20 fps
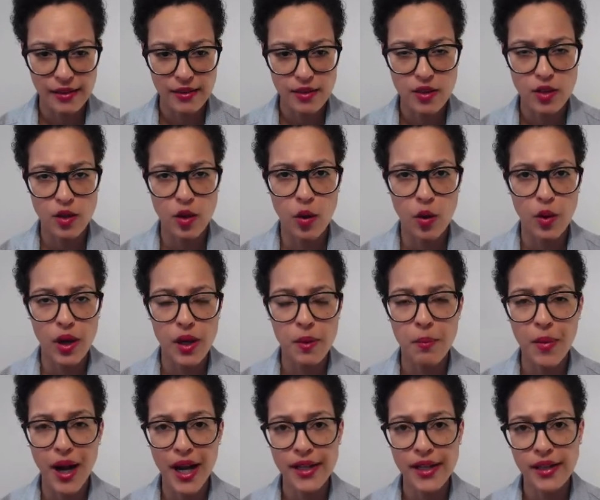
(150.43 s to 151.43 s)
So in
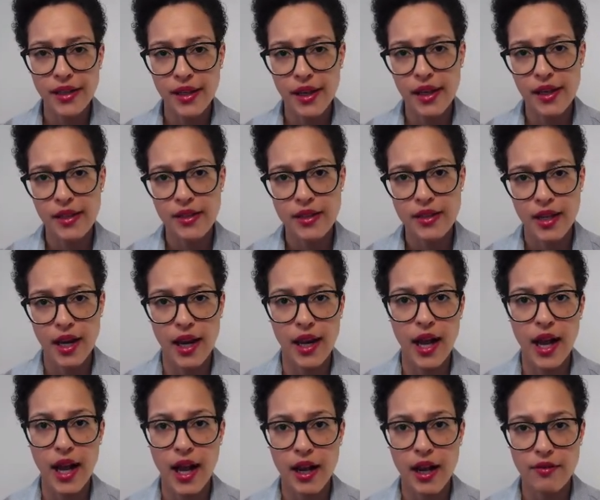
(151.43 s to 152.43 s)
my case, I
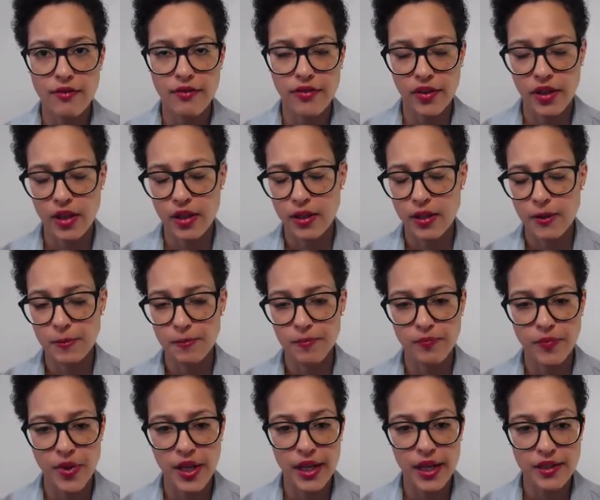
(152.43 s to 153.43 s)
have
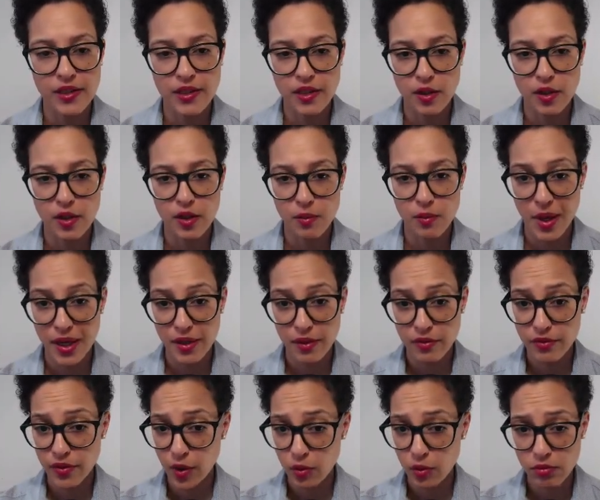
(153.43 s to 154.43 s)
um, an external
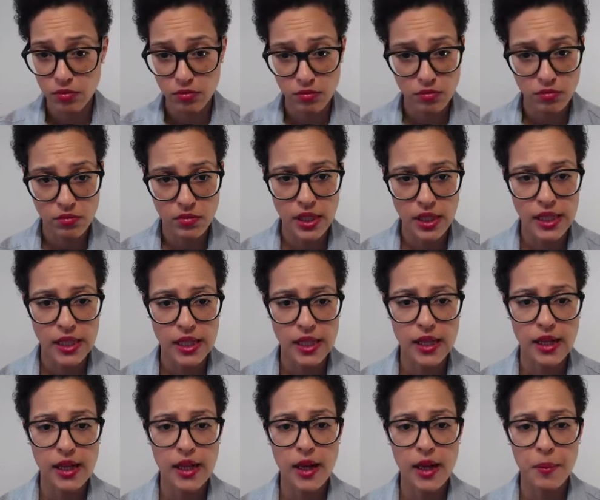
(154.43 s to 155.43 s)
microphone,
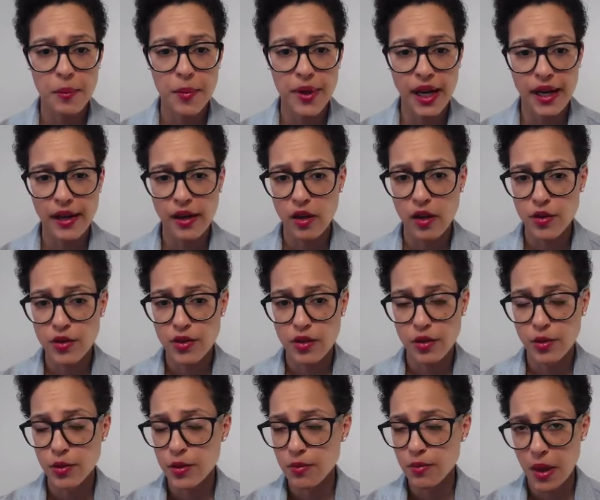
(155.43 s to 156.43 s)
but I could also
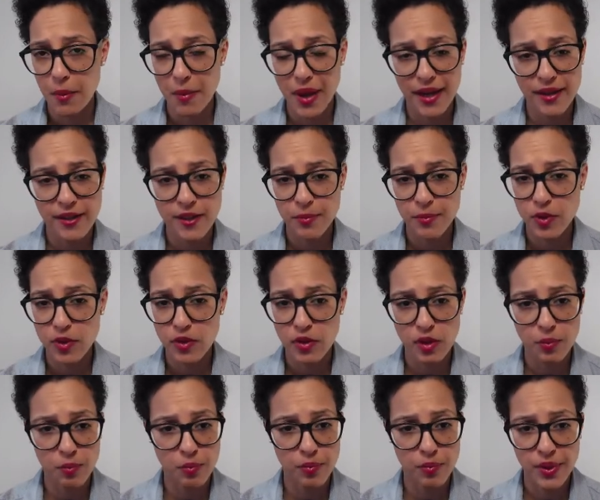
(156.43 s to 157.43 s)
use my
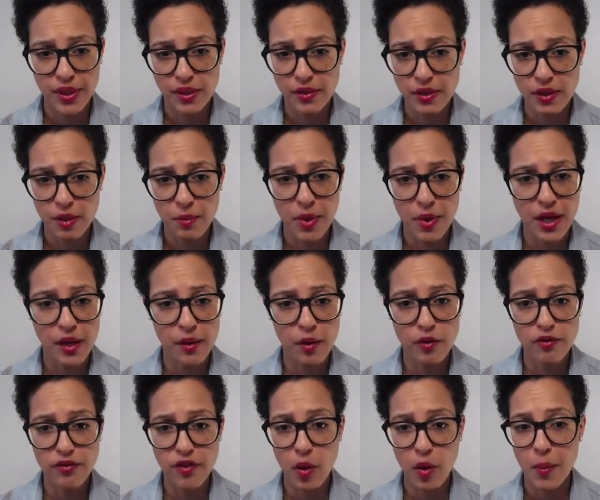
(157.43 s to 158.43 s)
MacBook built-in
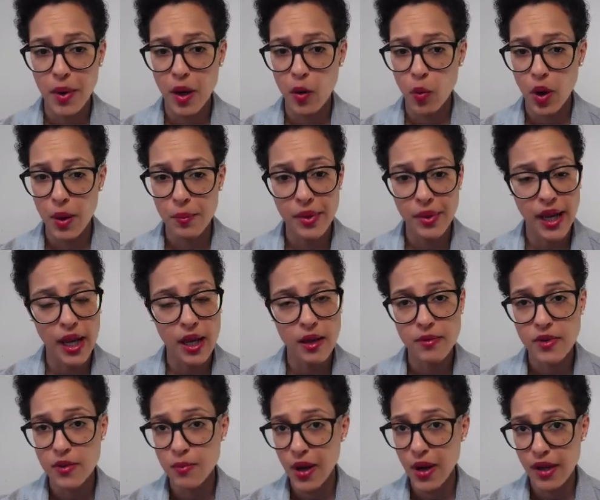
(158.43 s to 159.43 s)
microphone, my
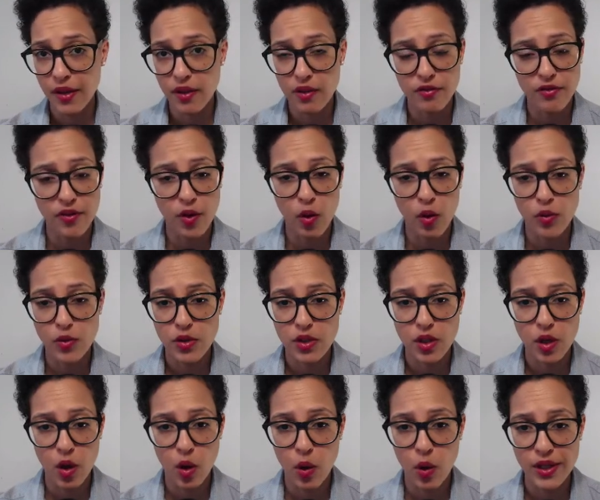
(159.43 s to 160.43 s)
webcam's microphone.
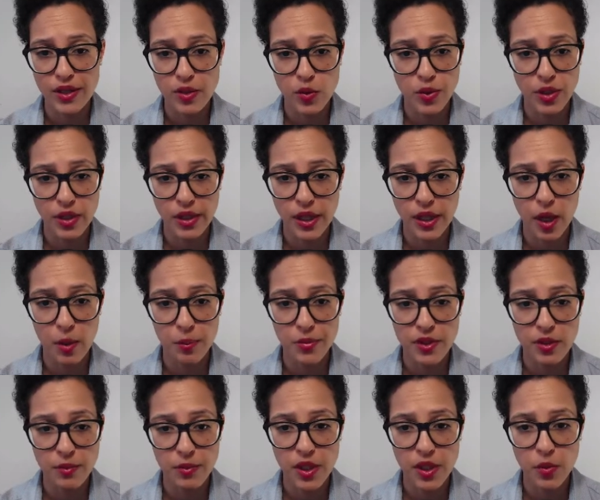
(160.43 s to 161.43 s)
So it's really up
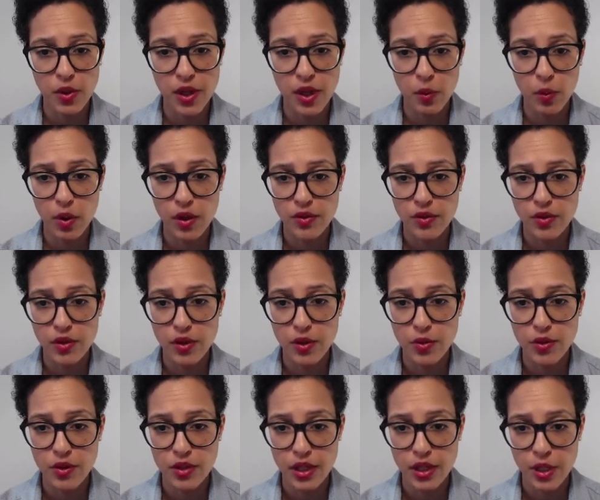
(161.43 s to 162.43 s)
to me what I want to
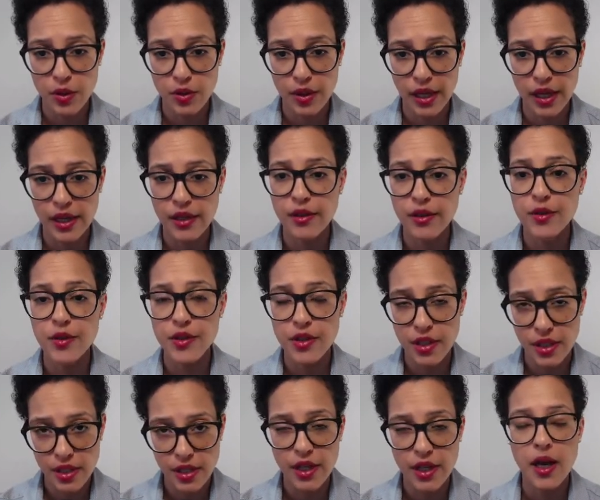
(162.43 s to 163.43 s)
use. And here again, you
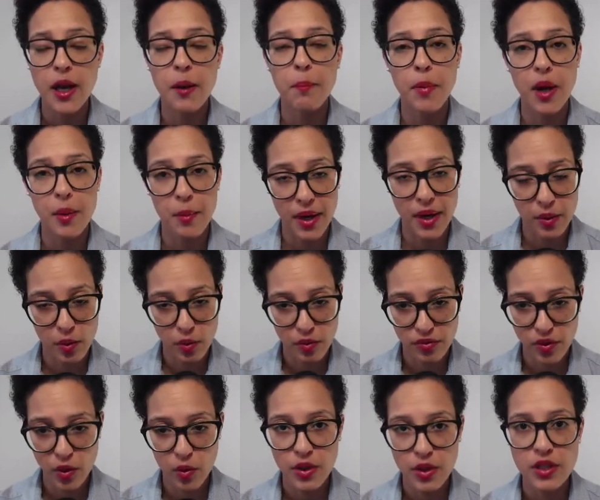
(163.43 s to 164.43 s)
see my
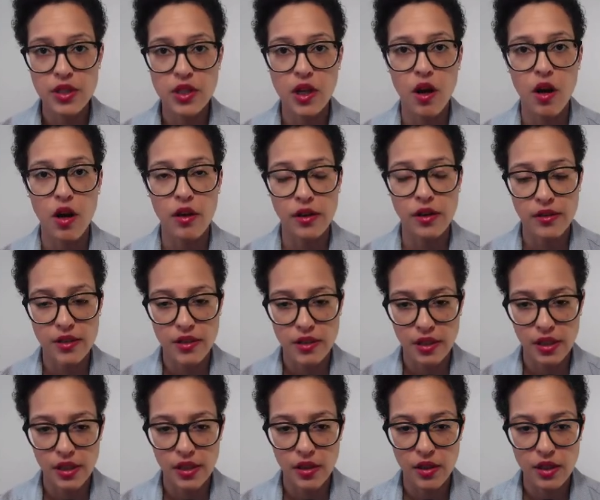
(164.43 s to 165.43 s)
microphone is on and the
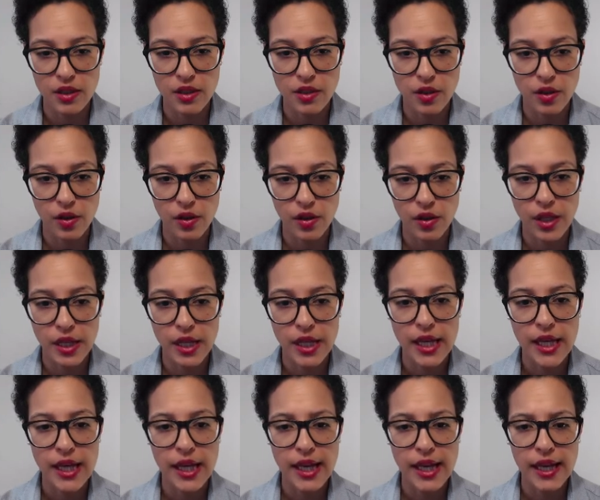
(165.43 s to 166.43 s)
signal is good.
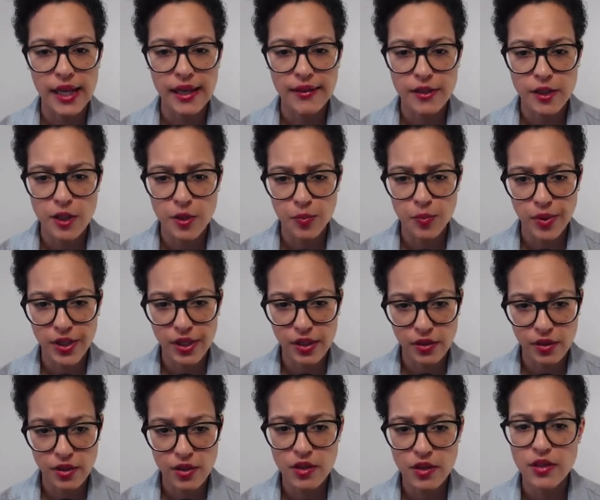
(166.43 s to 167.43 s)
And the
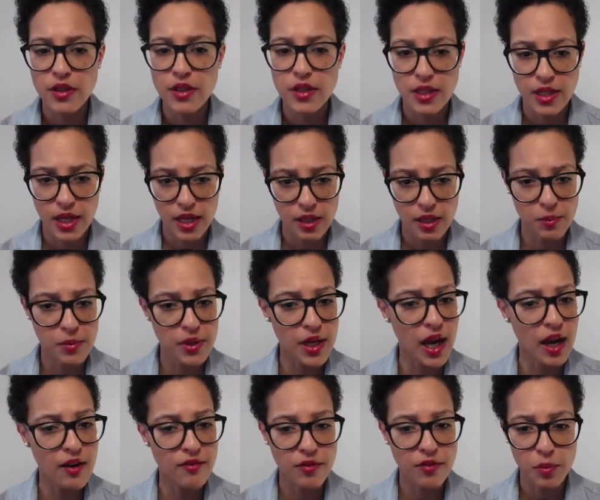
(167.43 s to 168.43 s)
speakers, the same. You
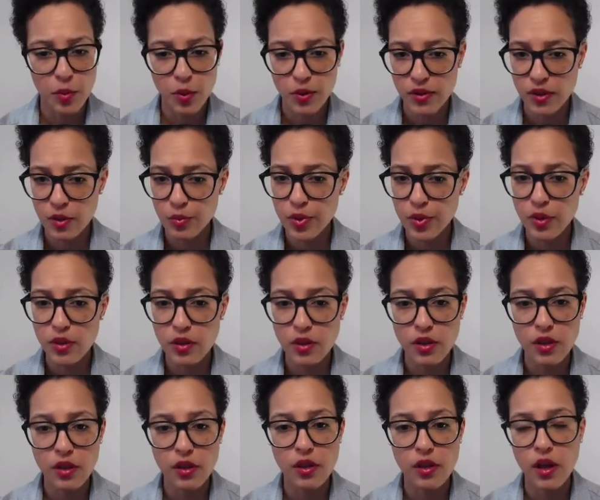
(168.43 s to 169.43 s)
have
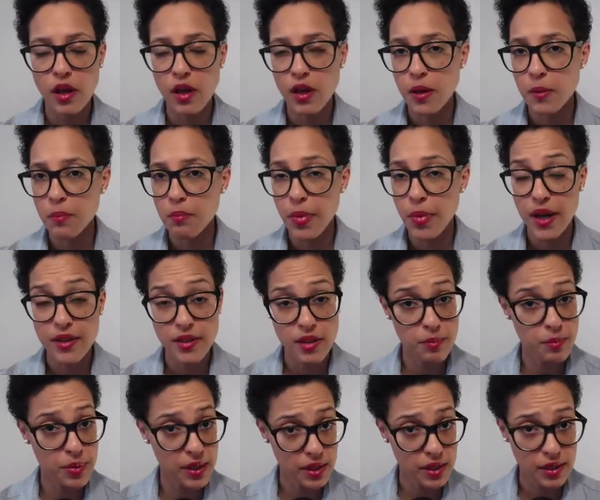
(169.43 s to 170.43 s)
multiple um,
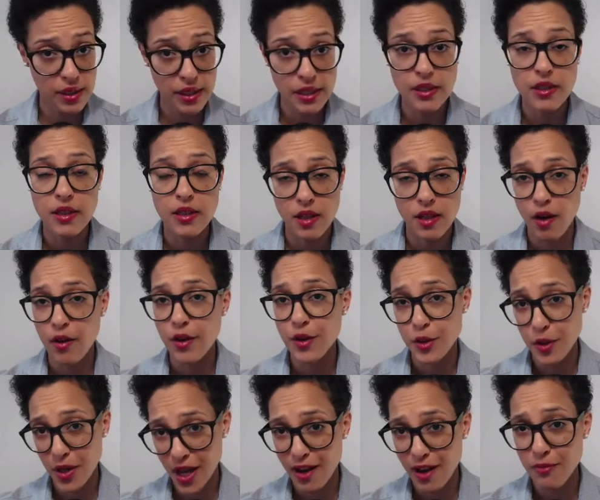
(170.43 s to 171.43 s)
possibilities as long as
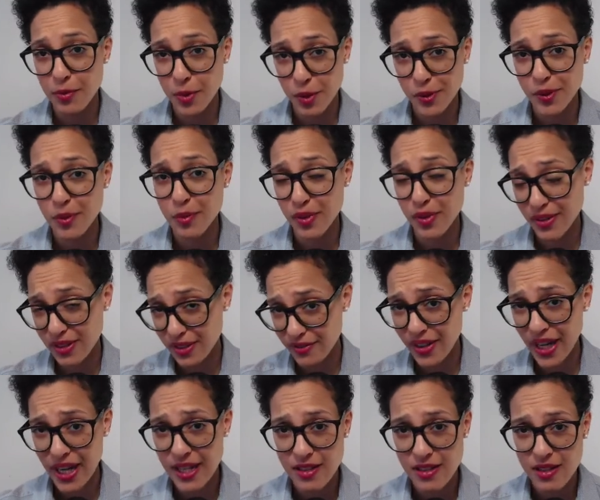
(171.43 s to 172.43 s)
you have multiple
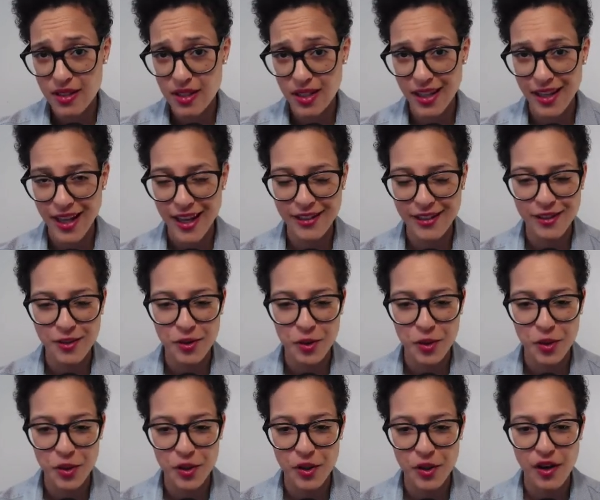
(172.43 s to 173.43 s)
devices connected to
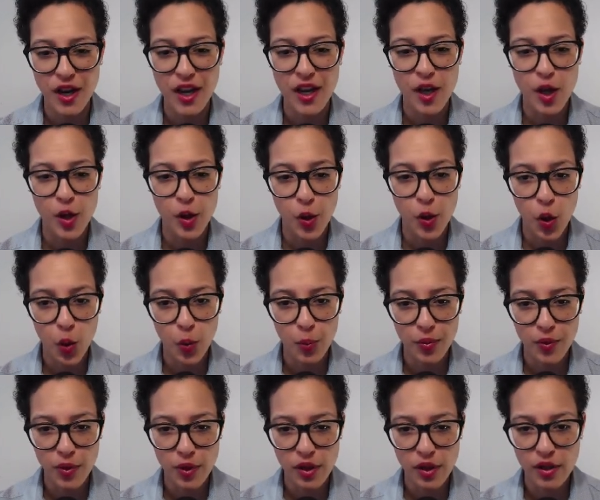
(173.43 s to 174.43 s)
your
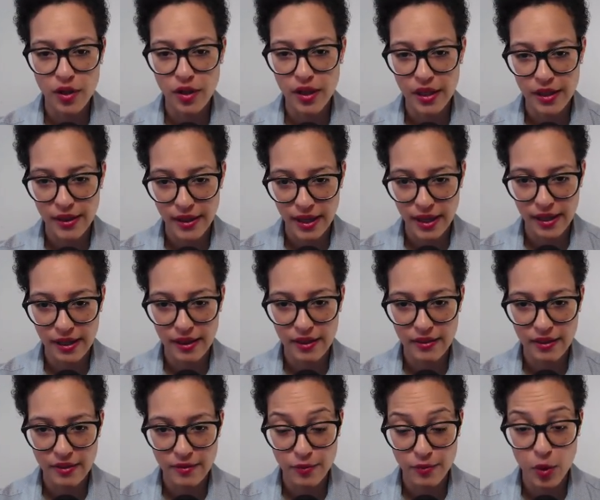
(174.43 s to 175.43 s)
notebook. In that
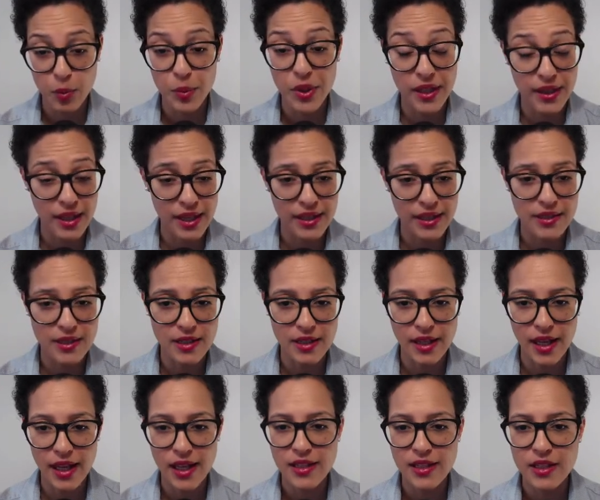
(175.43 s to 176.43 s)
for me, that is the
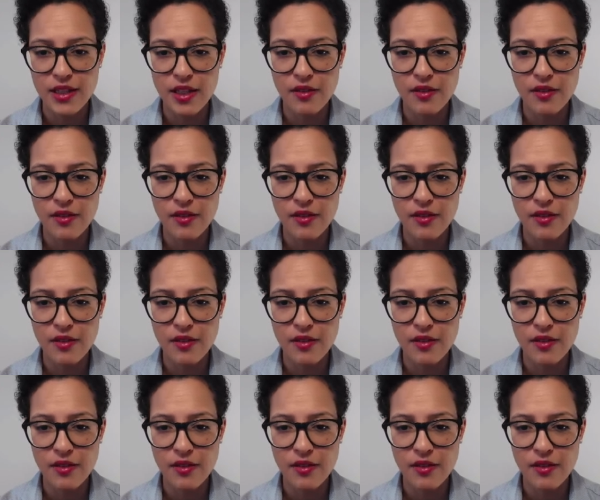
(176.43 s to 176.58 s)
case.